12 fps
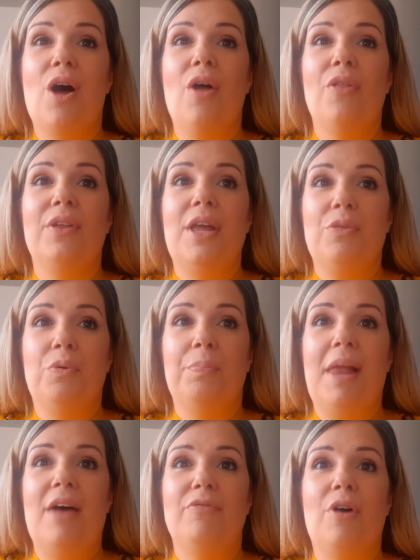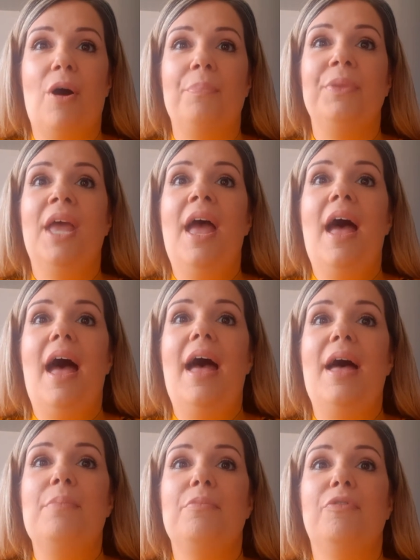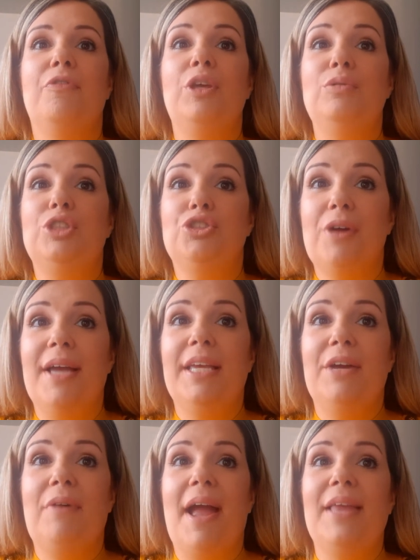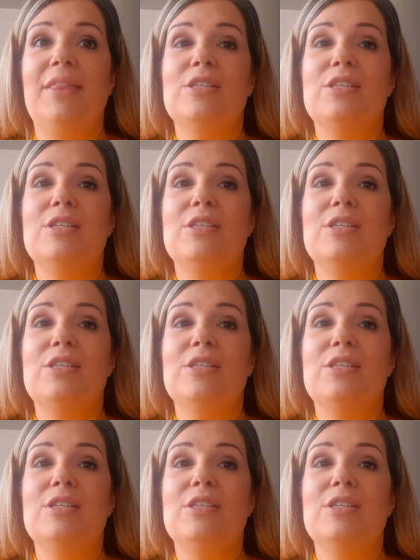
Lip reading: on the Netherwood platform for you to try year eight.